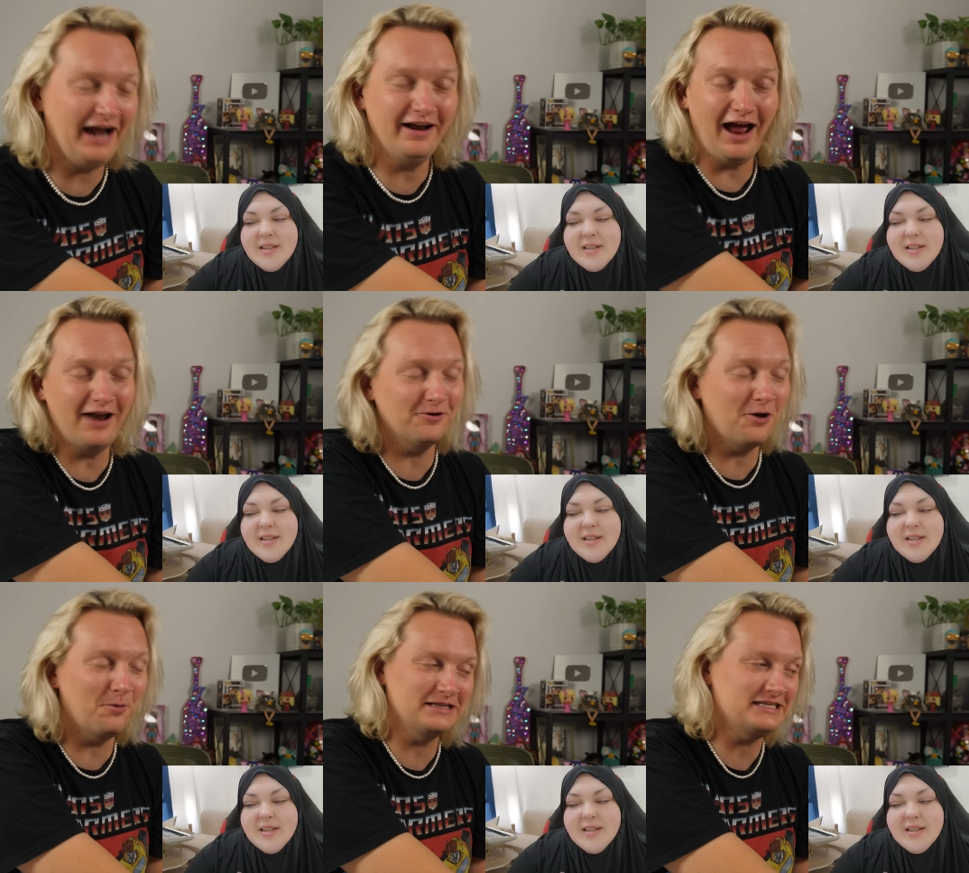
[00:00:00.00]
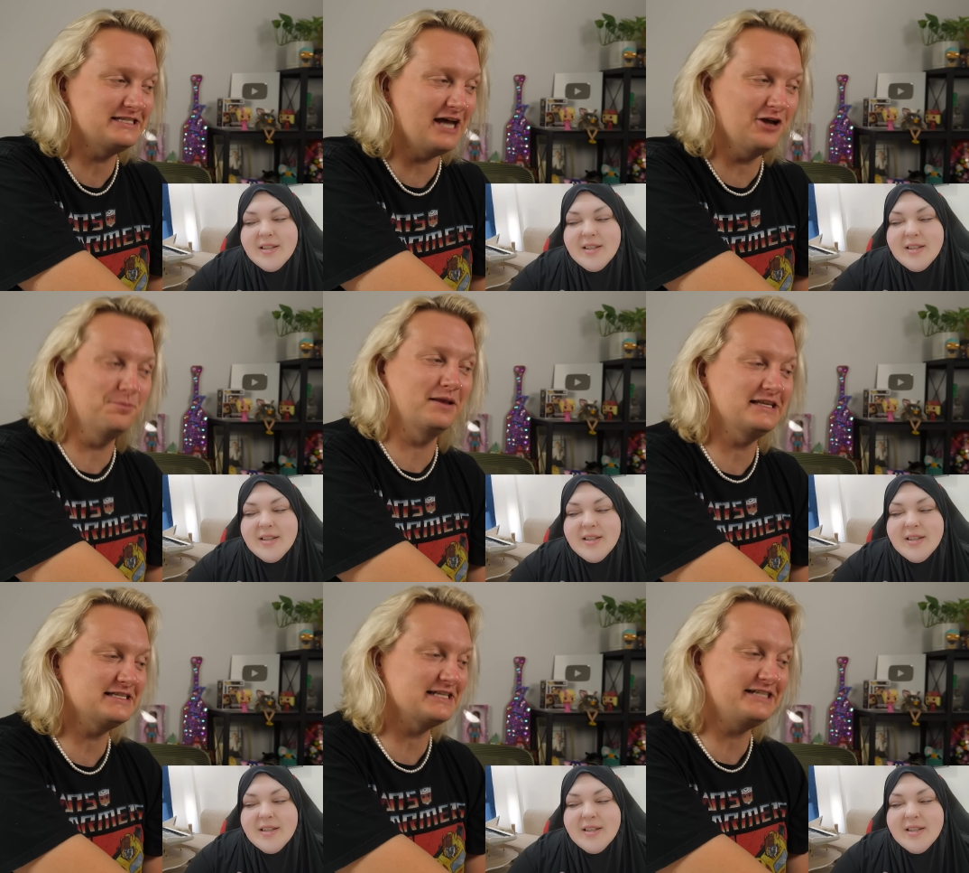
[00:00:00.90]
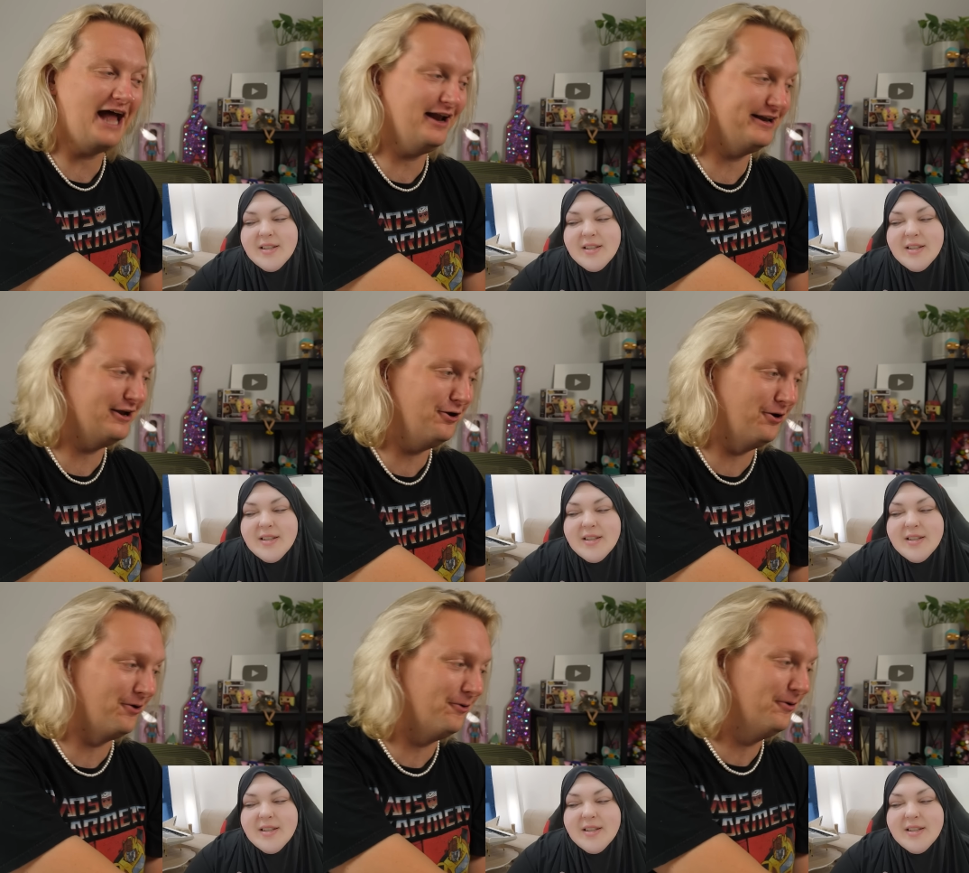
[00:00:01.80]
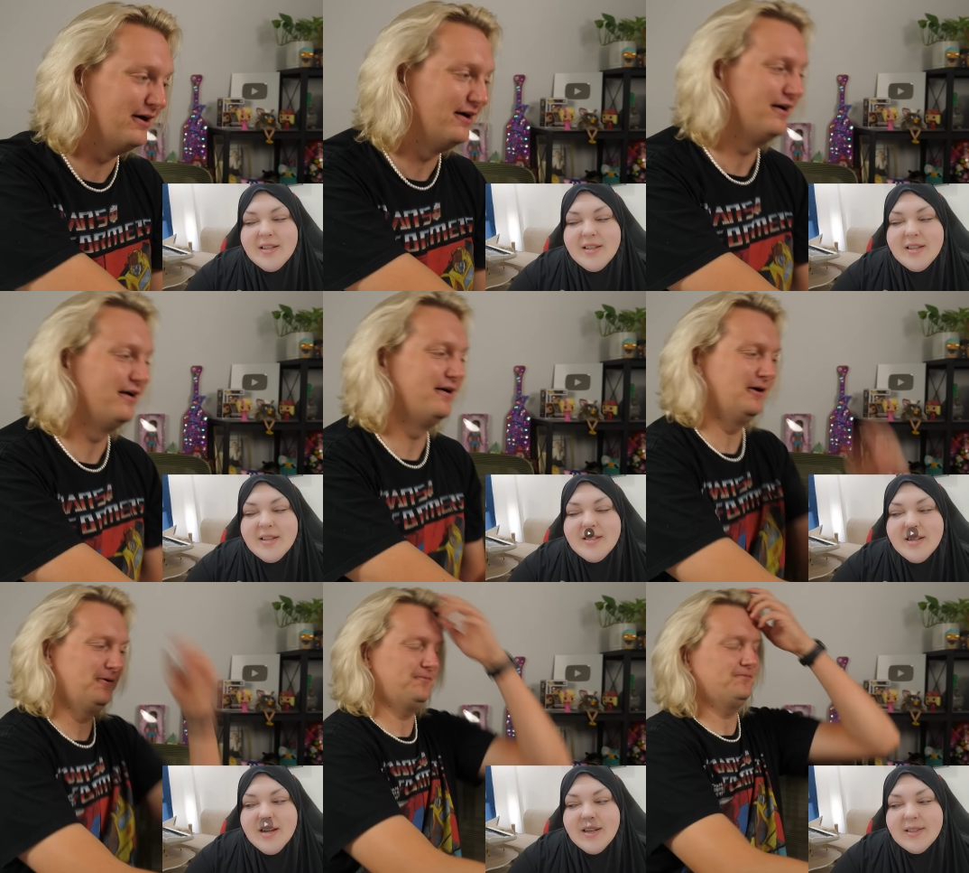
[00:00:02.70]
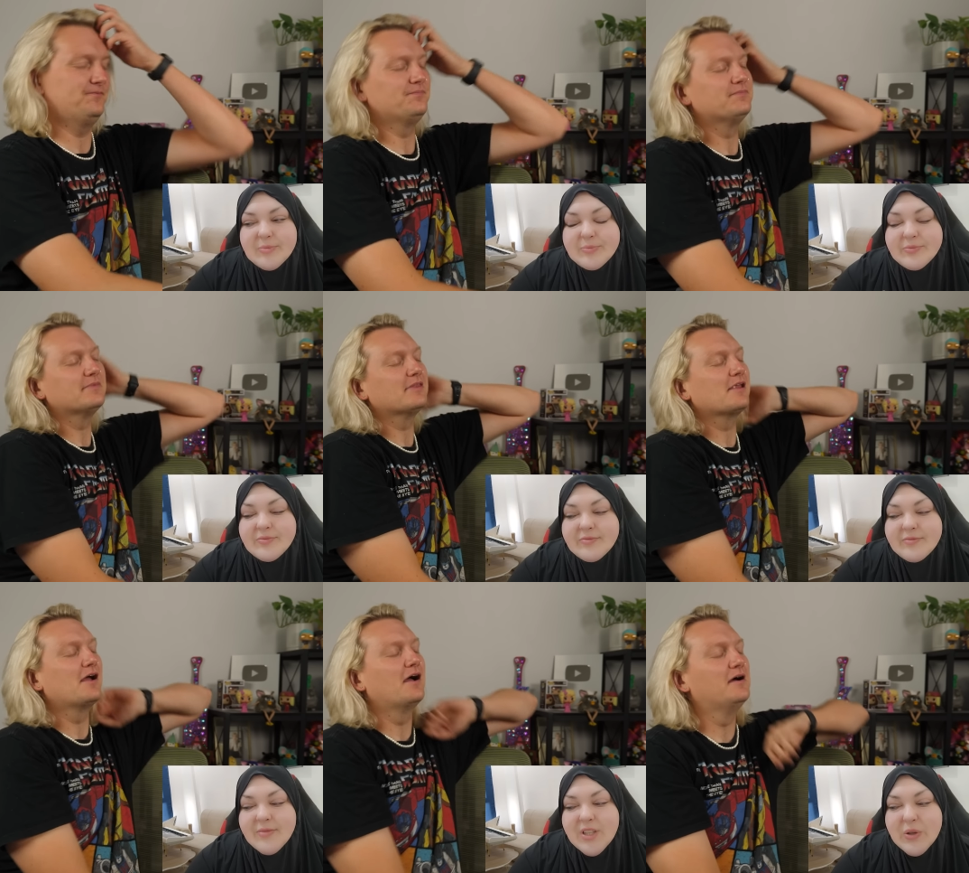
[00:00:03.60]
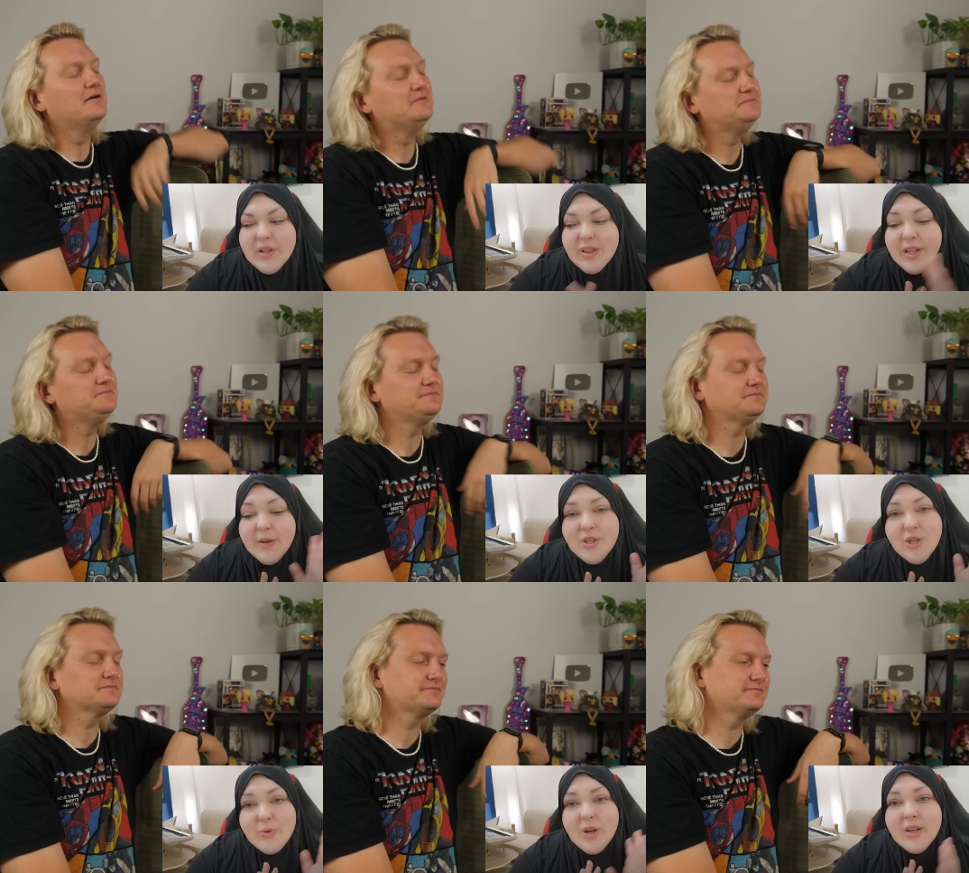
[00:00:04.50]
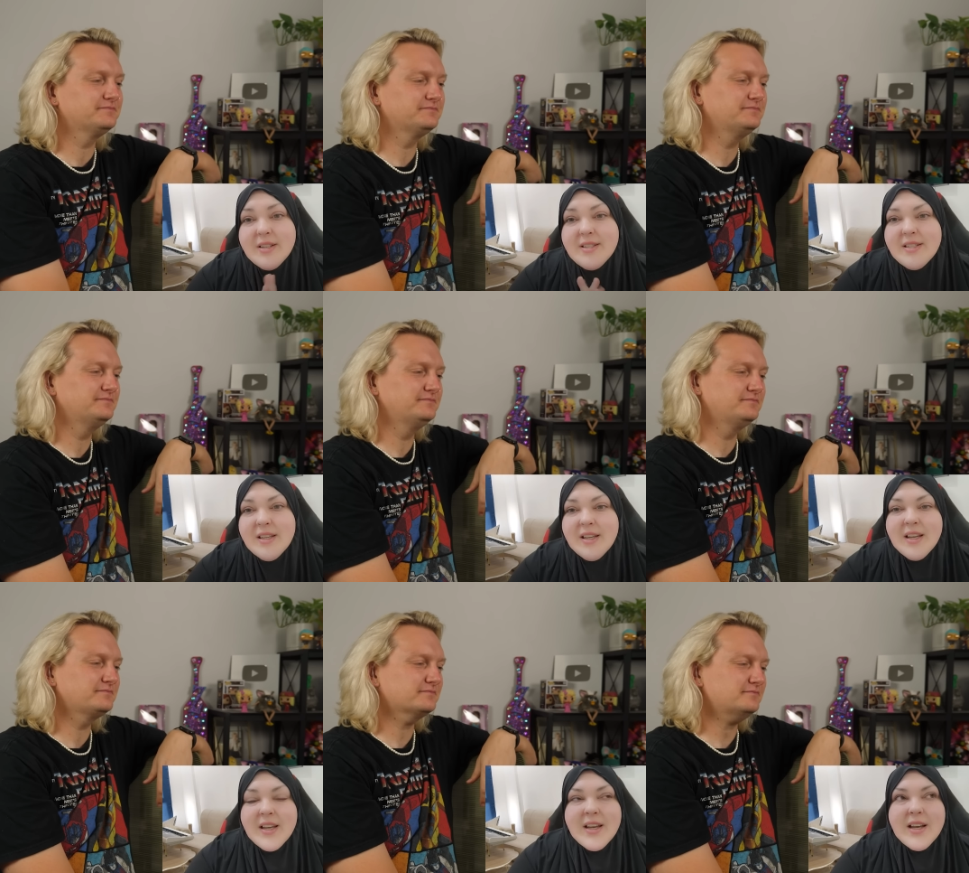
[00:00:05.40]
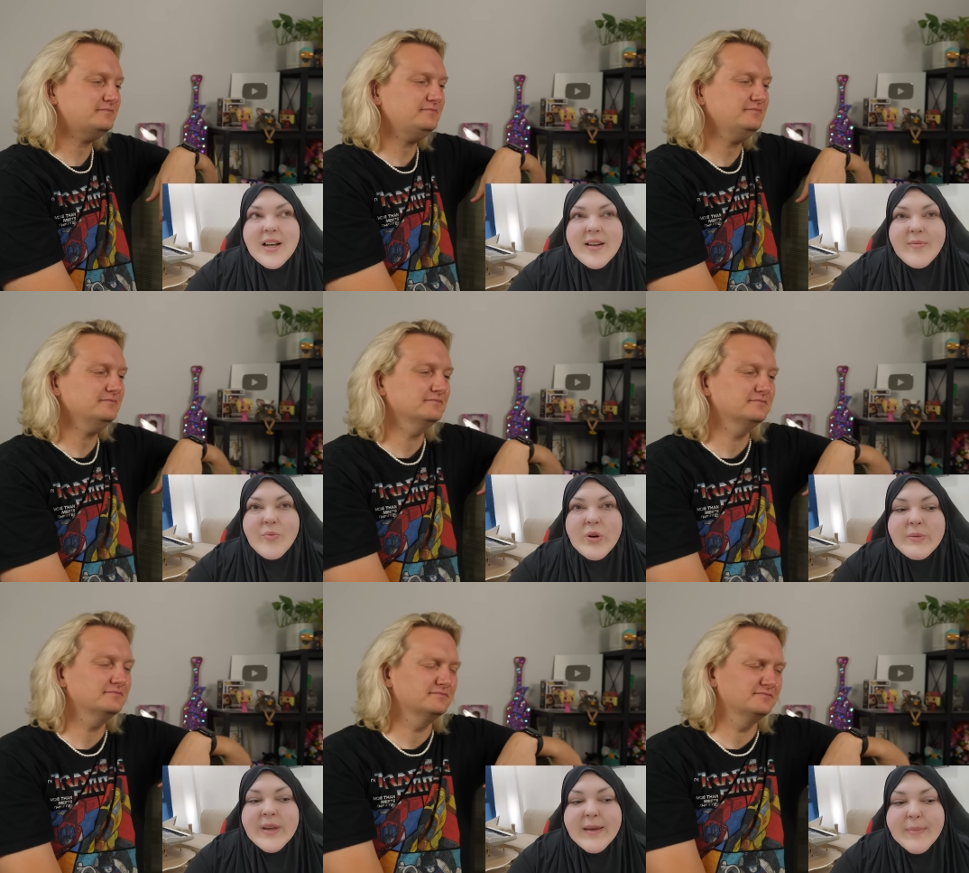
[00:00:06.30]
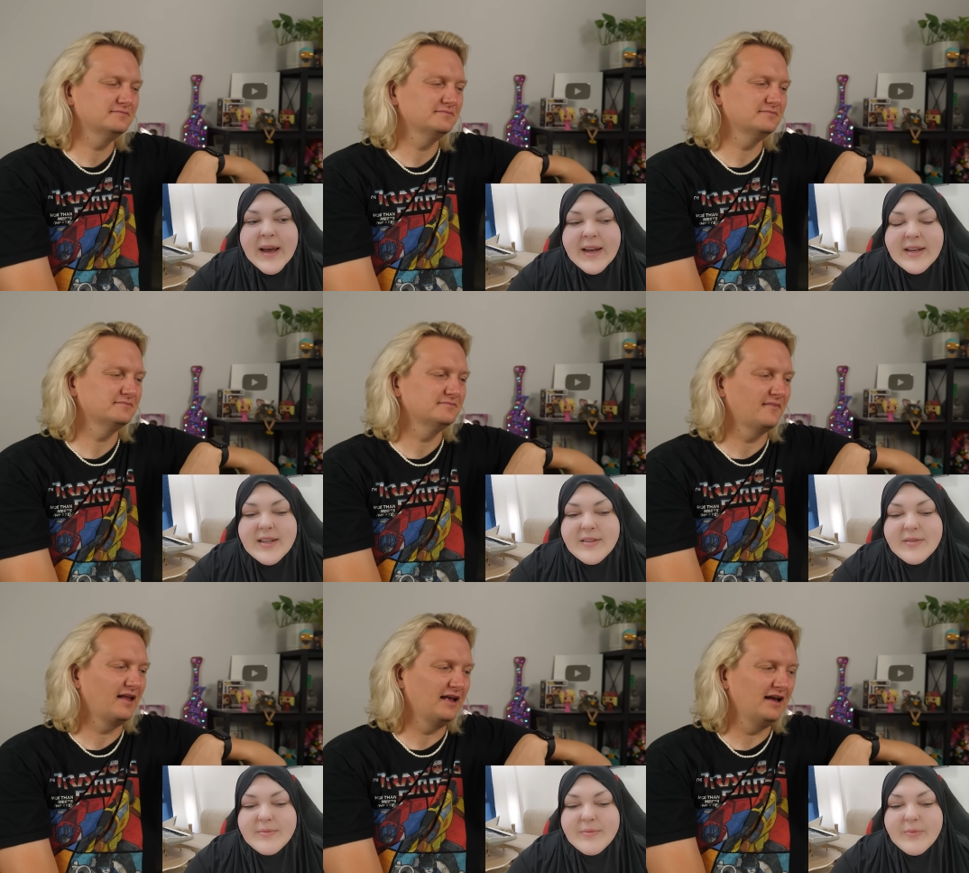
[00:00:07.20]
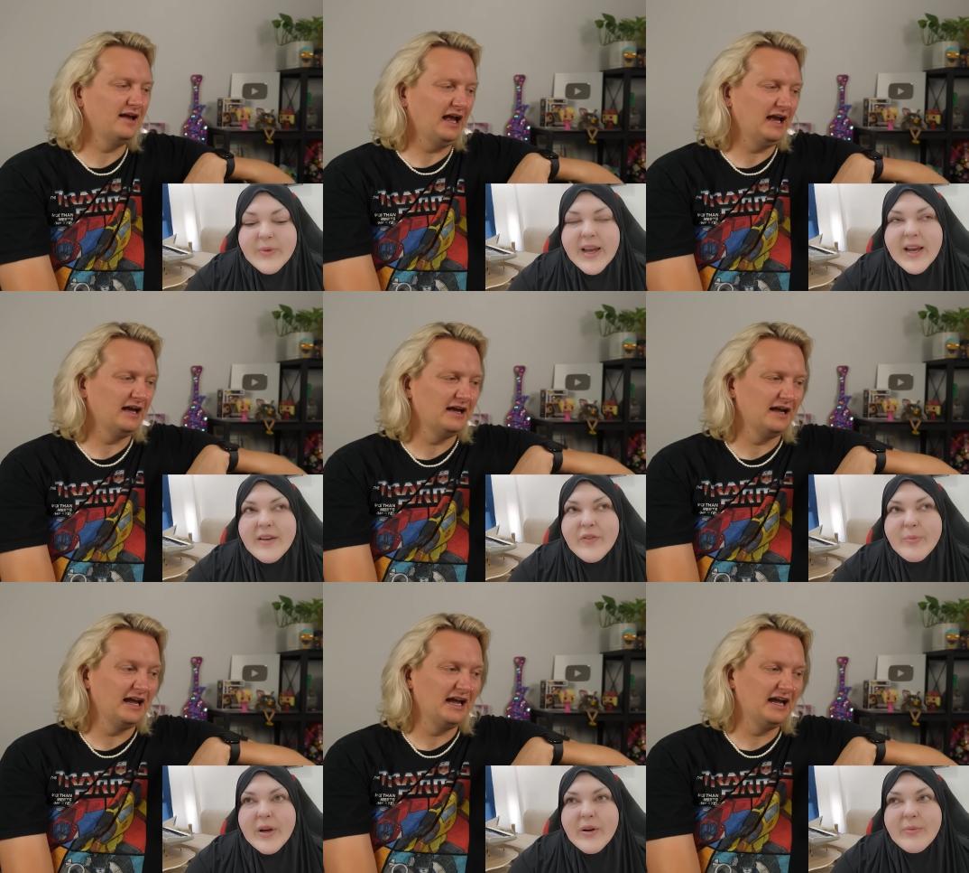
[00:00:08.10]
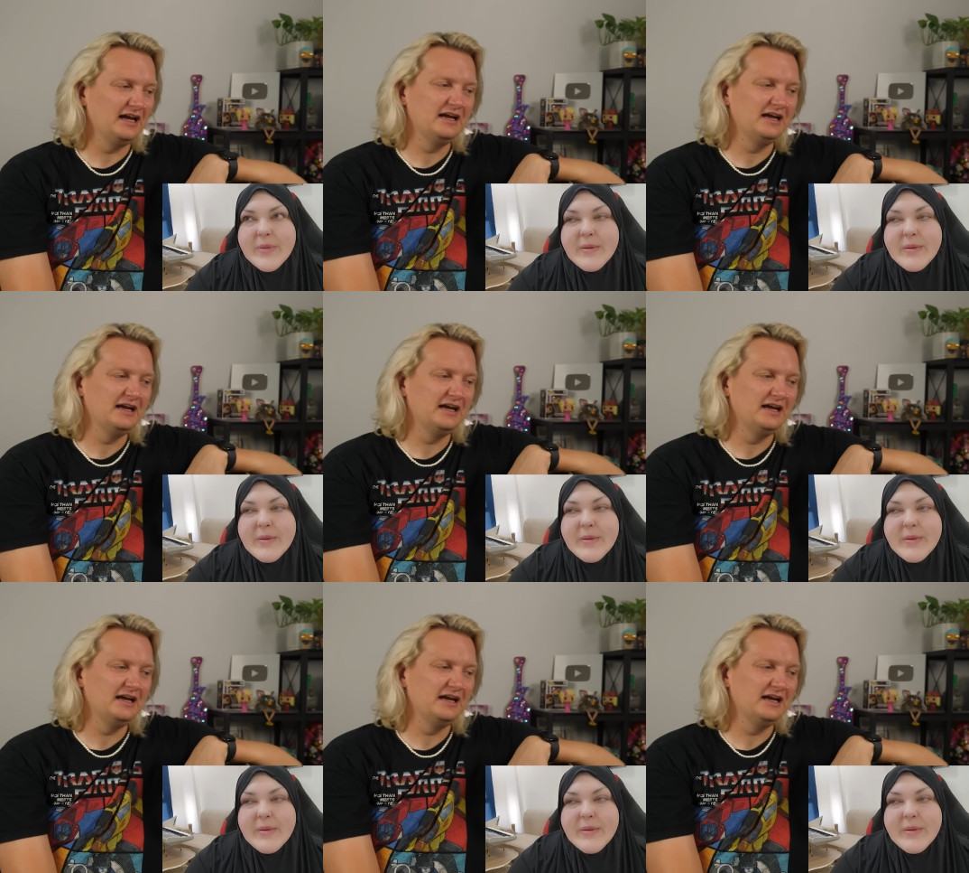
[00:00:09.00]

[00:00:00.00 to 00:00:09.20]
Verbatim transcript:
Speaker 1: I don't know what to tell you, but this is not new.
Speaker 2: You can think what you want. When we get back, we have about